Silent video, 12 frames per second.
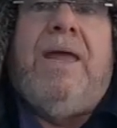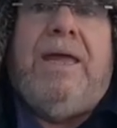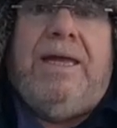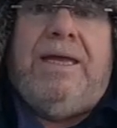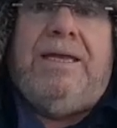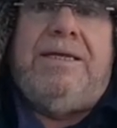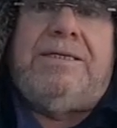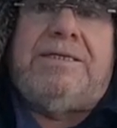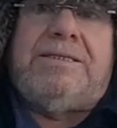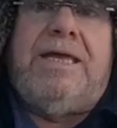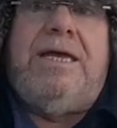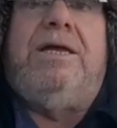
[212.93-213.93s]
is
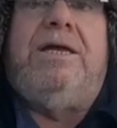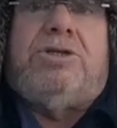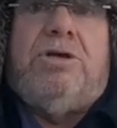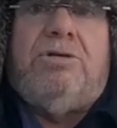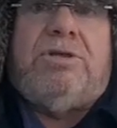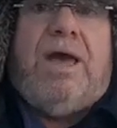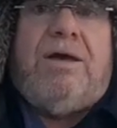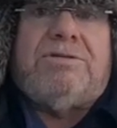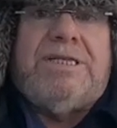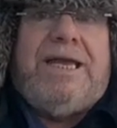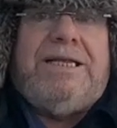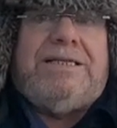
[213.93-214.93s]
seeing
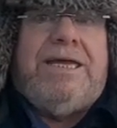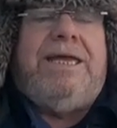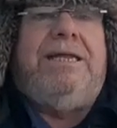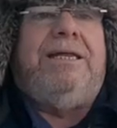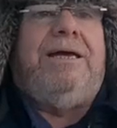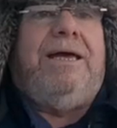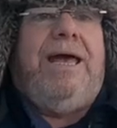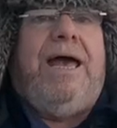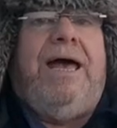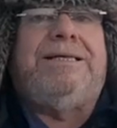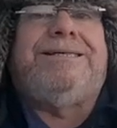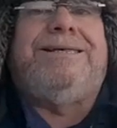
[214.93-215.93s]
2018
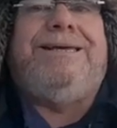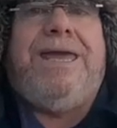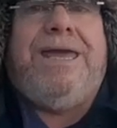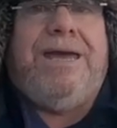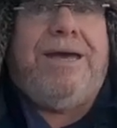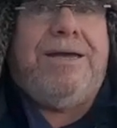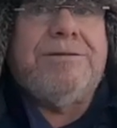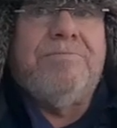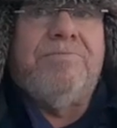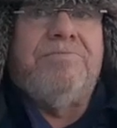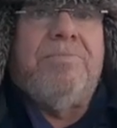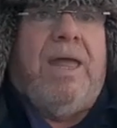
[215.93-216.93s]
as the year
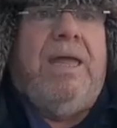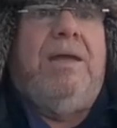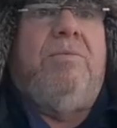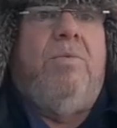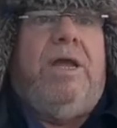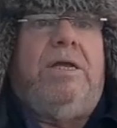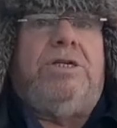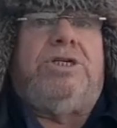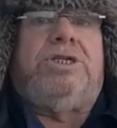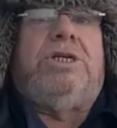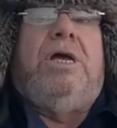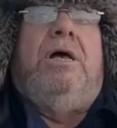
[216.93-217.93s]
in
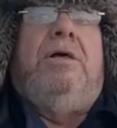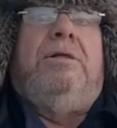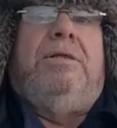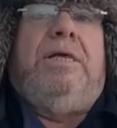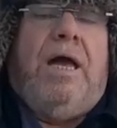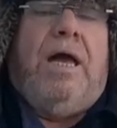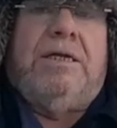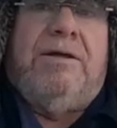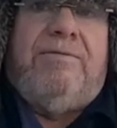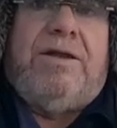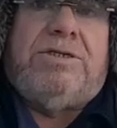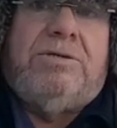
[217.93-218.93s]
which the
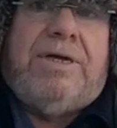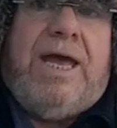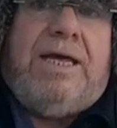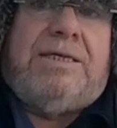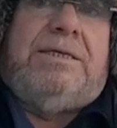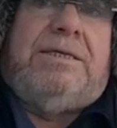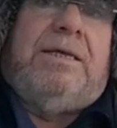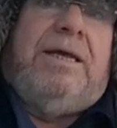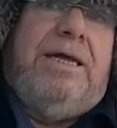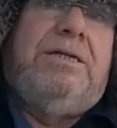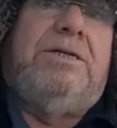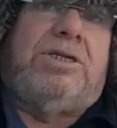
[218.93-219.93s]
unconventional gas
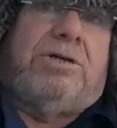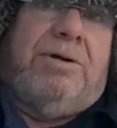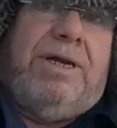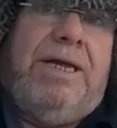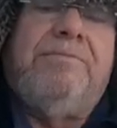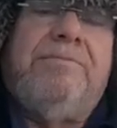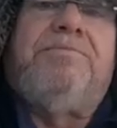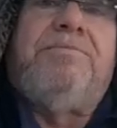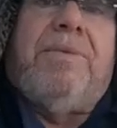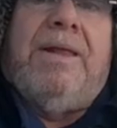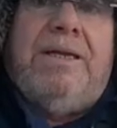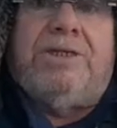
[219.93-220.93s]
industry
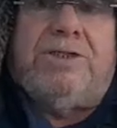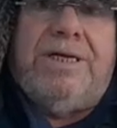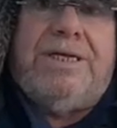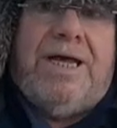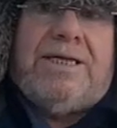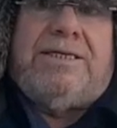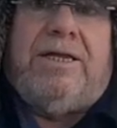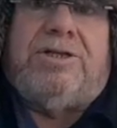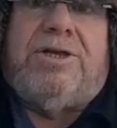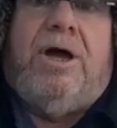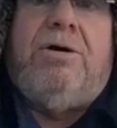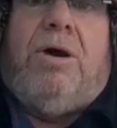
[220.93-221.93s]
literally does get a
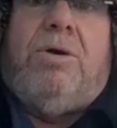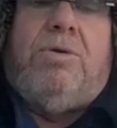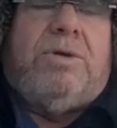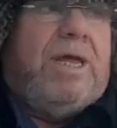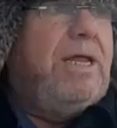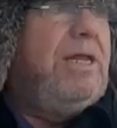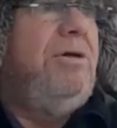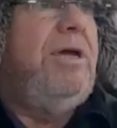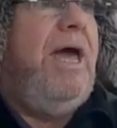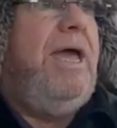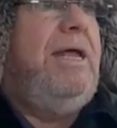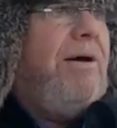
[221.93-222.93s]
toehold in the
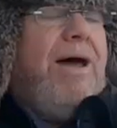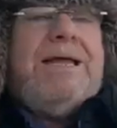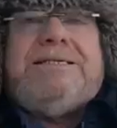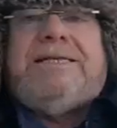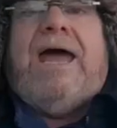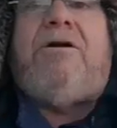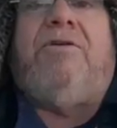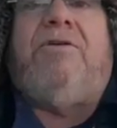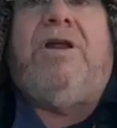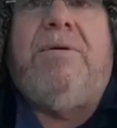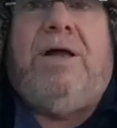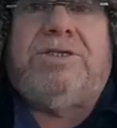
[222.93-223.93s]
UK. Now, I doubt
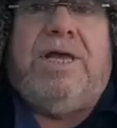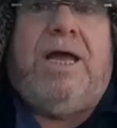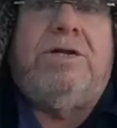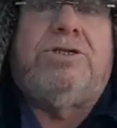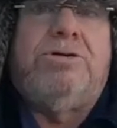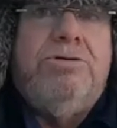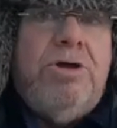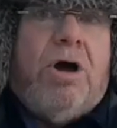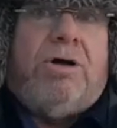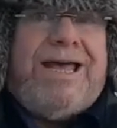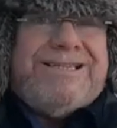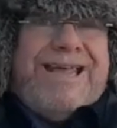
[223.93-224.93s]
very much that Andrew
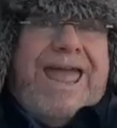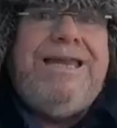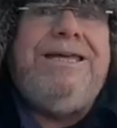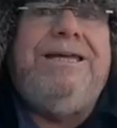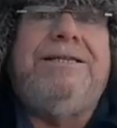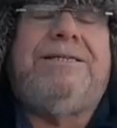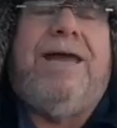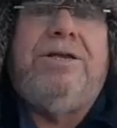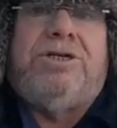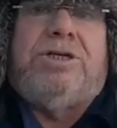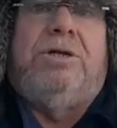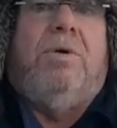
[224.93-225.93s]
Knott has any
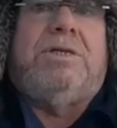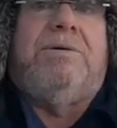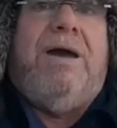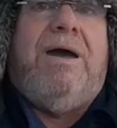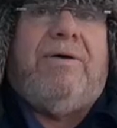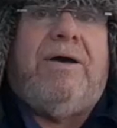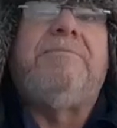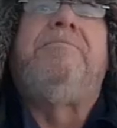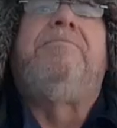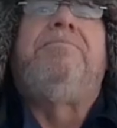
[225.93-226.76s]
intention whatsoever